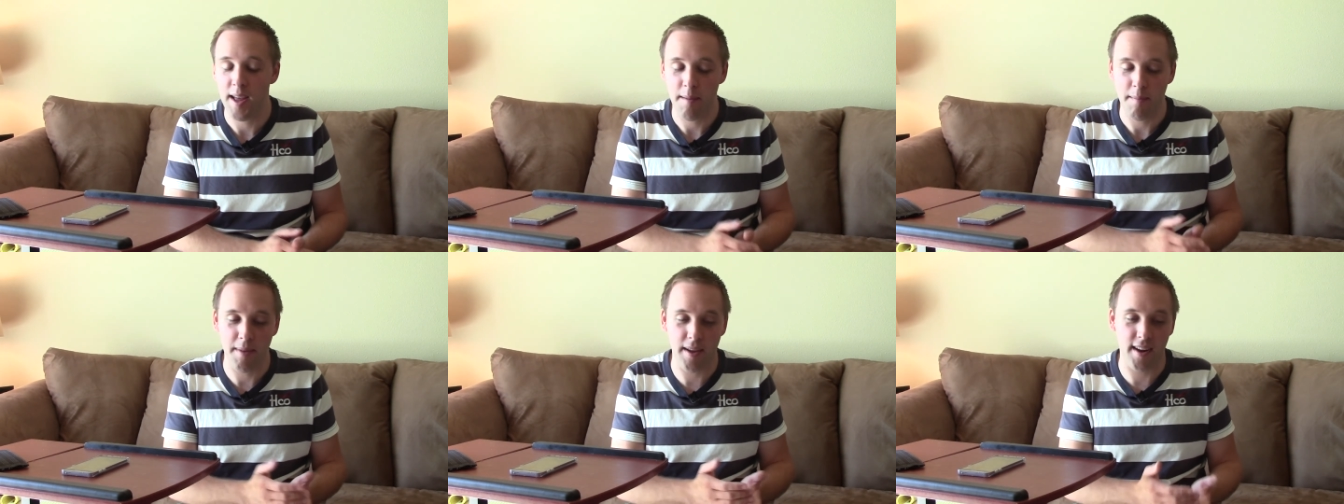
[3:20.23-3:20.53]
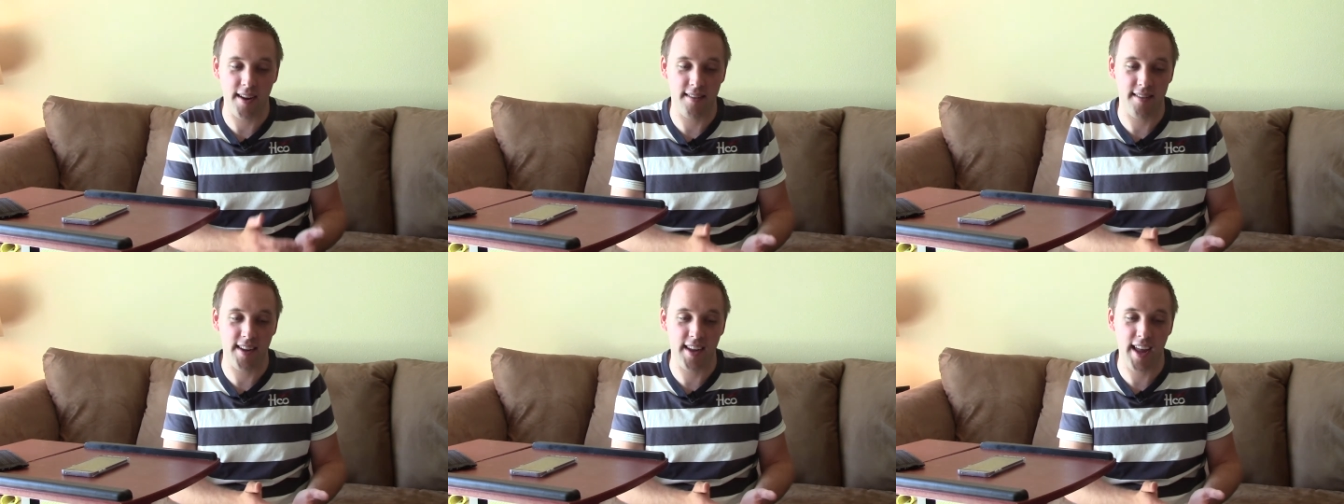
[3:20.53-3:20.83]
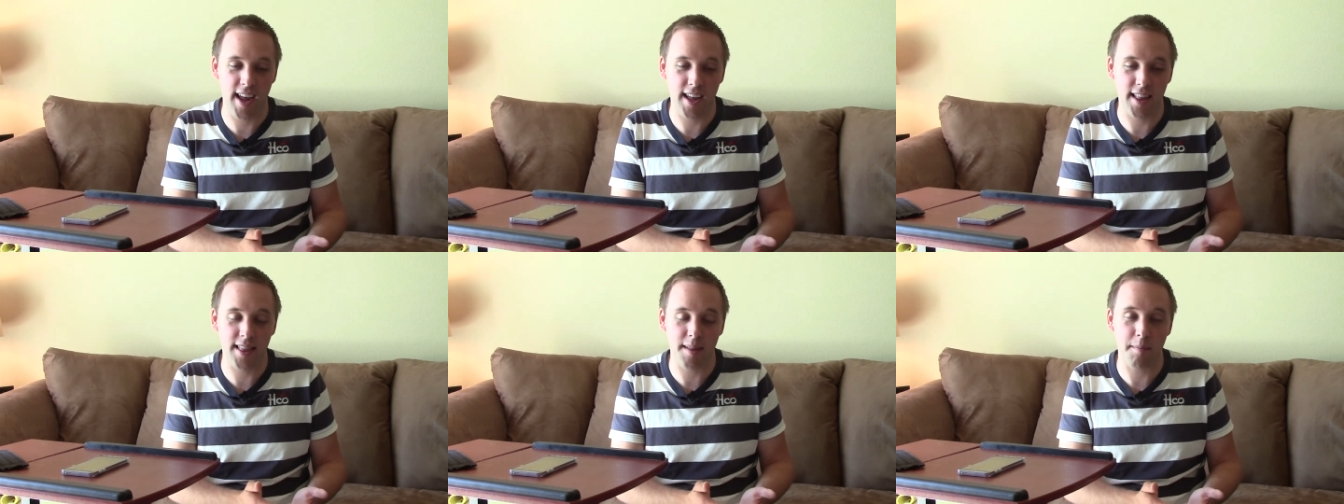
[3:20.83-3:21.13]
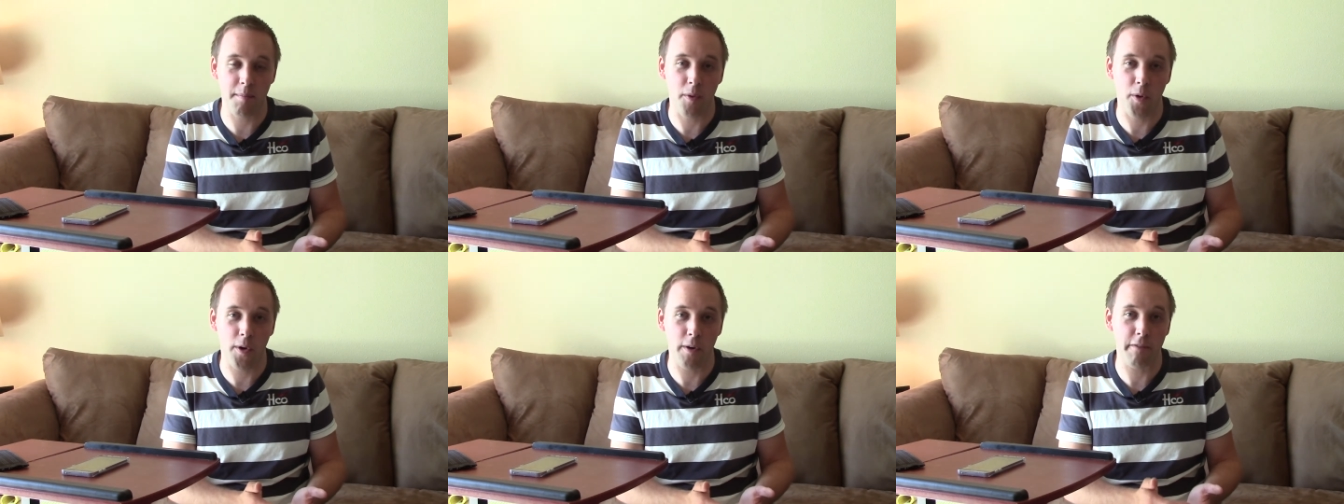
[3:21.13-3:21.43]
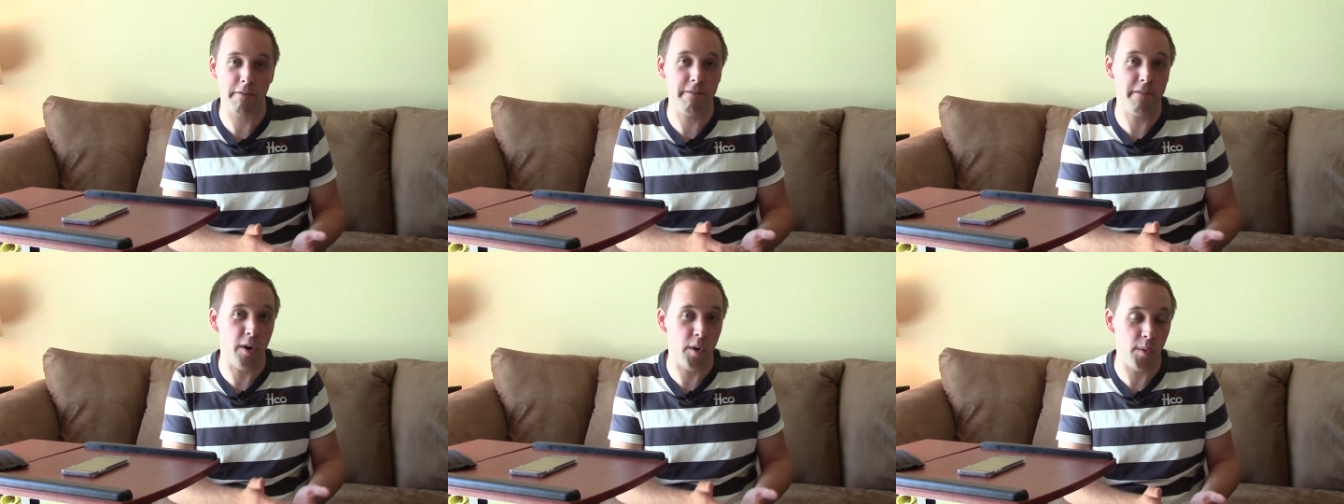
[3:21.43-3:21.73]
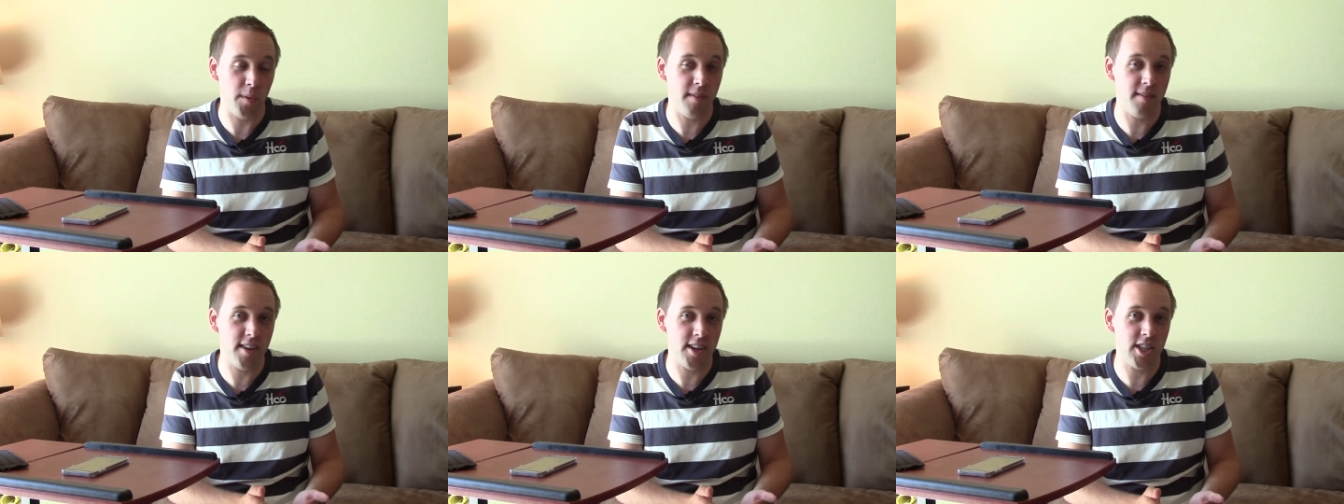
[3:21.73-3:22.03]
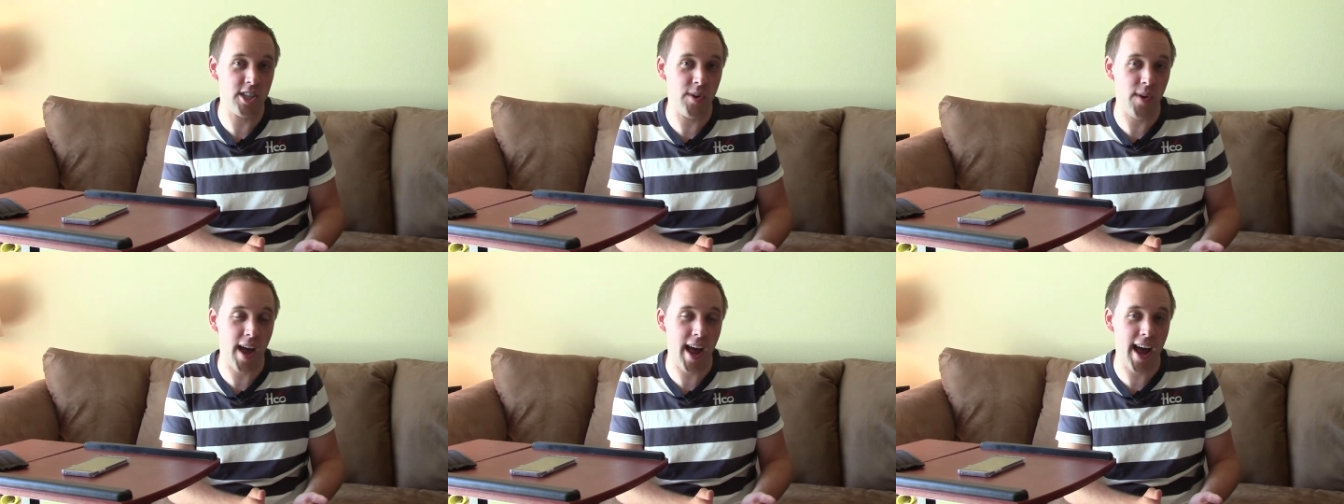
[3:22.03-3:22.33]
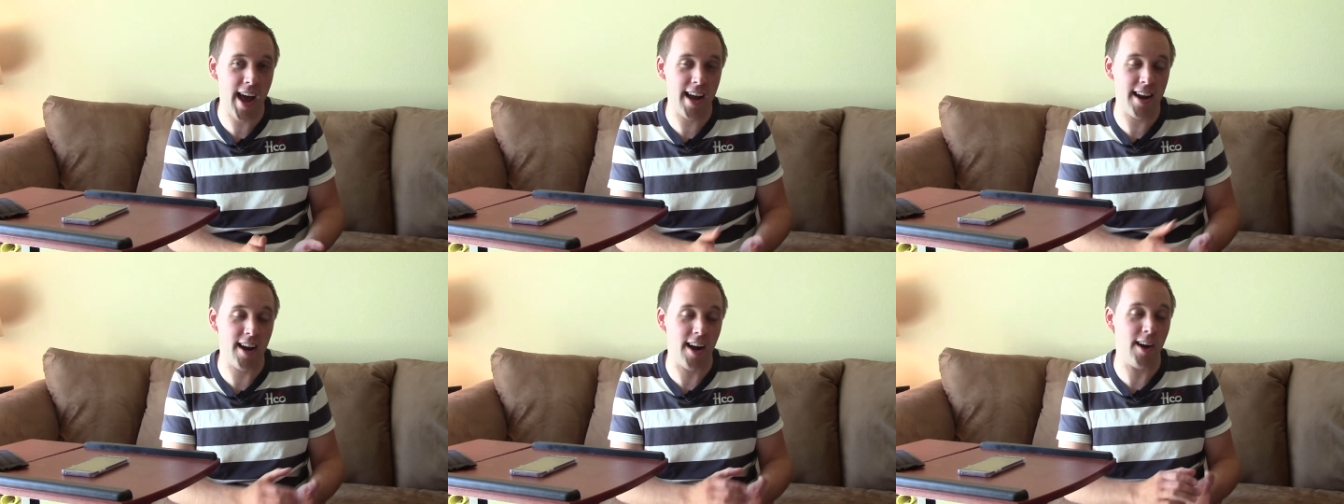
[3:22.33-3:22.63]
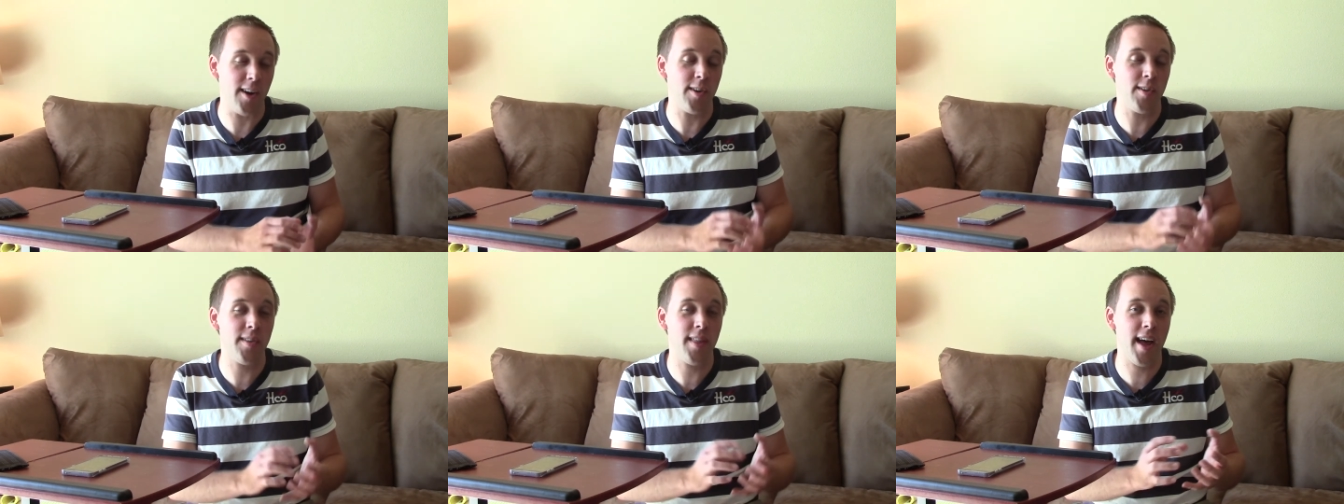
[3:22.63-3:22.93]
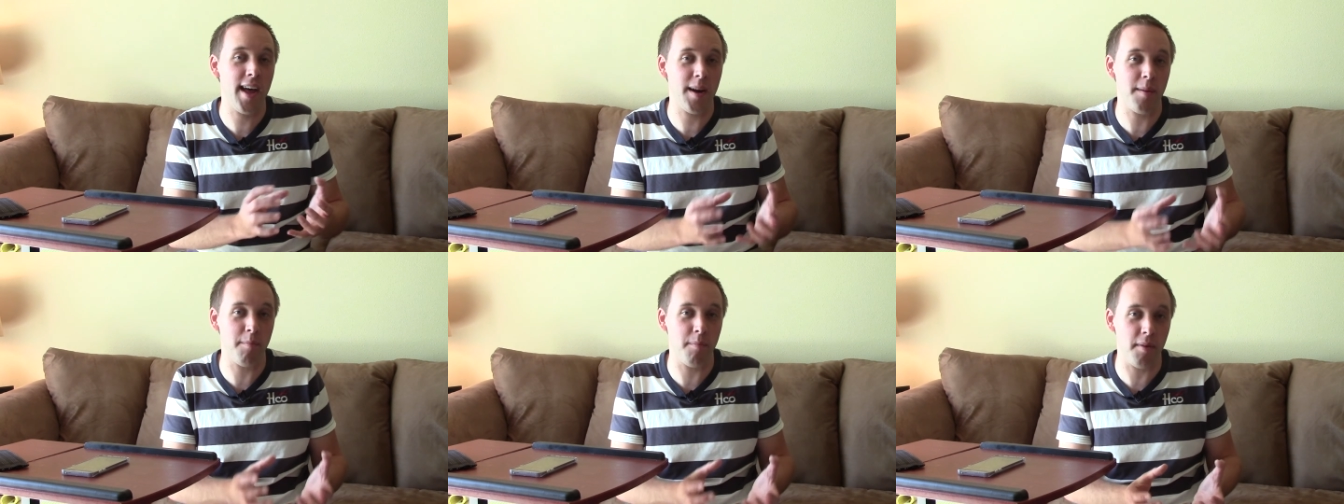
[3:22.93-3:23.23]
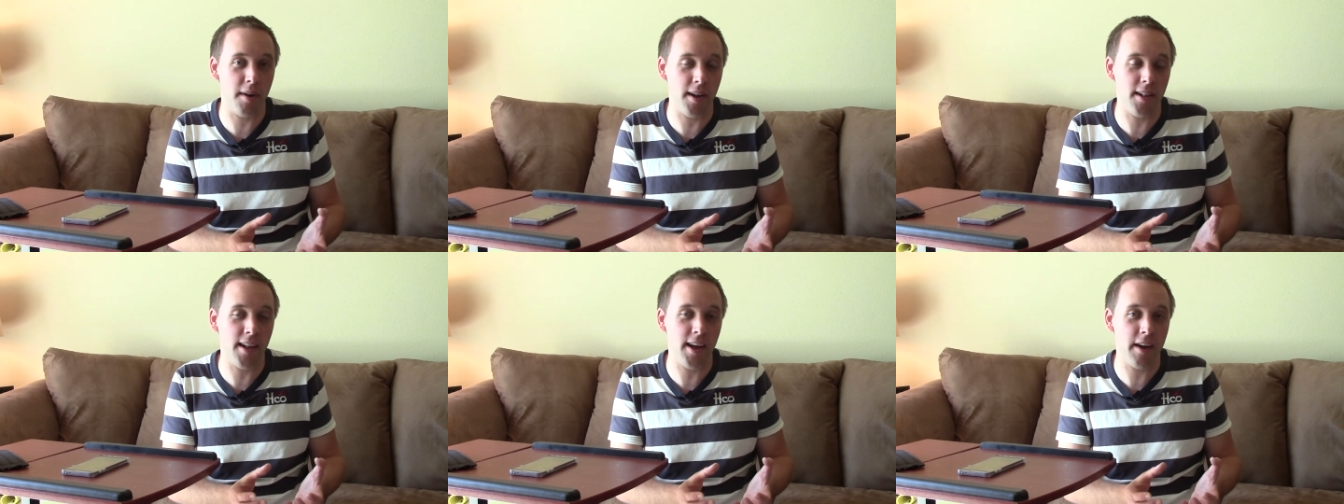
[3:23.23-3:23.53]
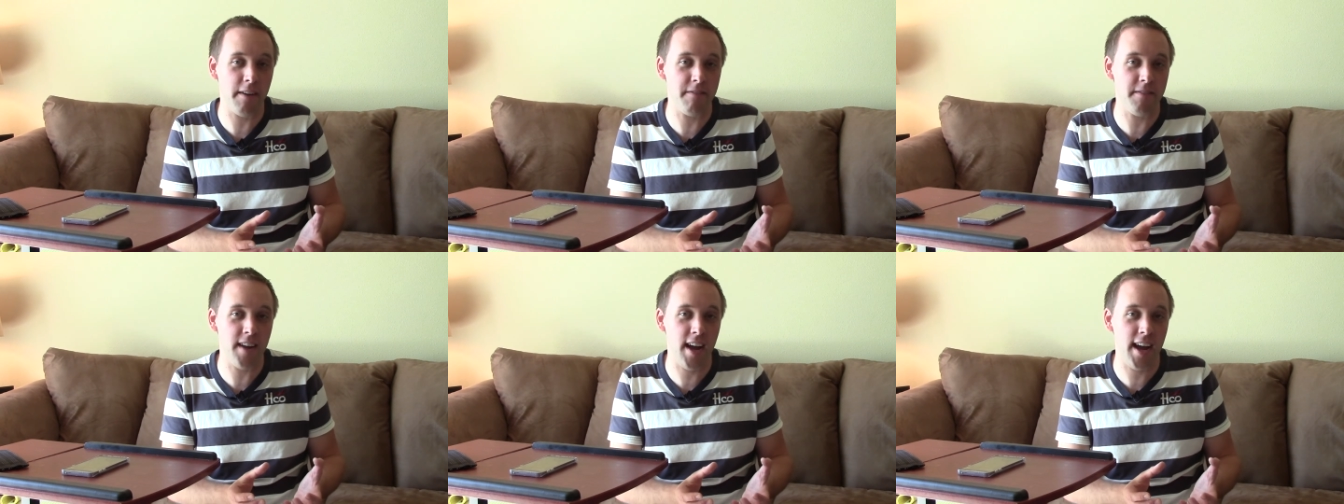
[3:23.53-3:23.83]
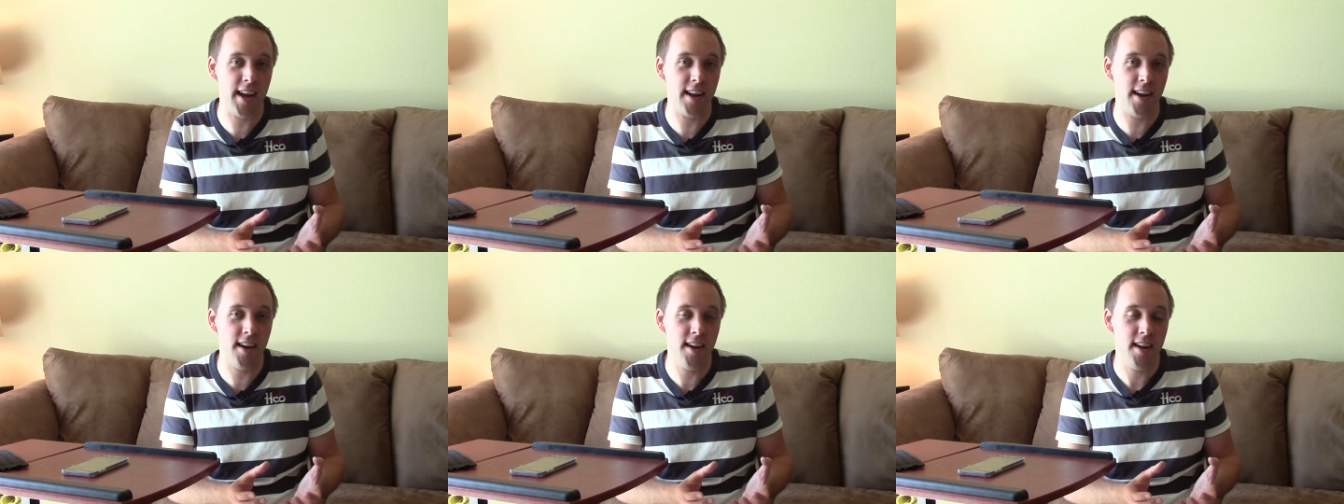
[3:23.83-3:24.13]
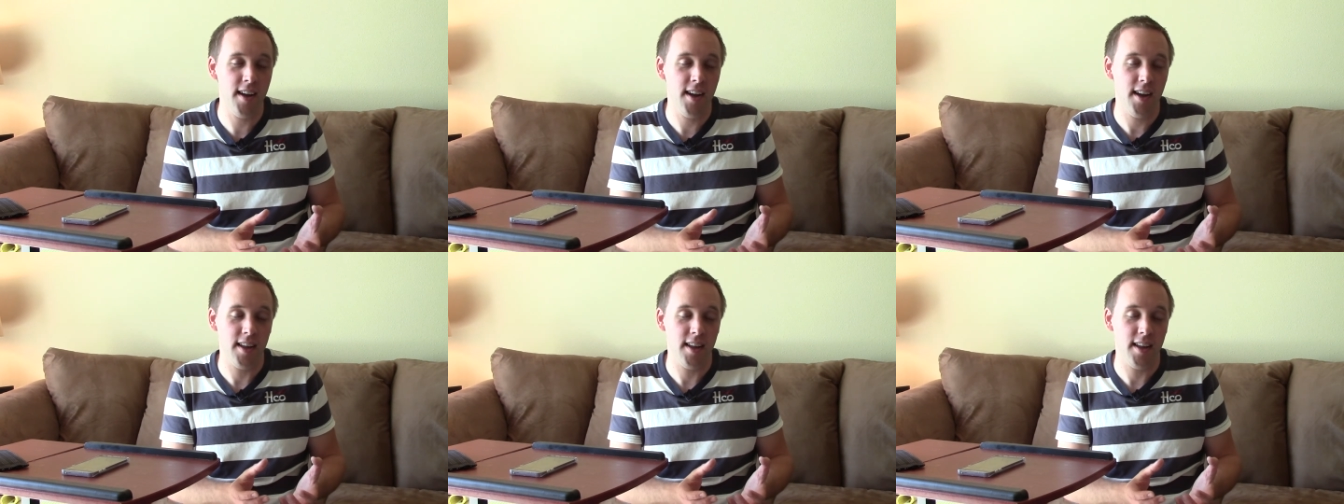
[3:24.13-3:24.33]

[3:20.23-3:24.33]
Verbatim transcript: because, again, the more phones that you add under that umbrella of data,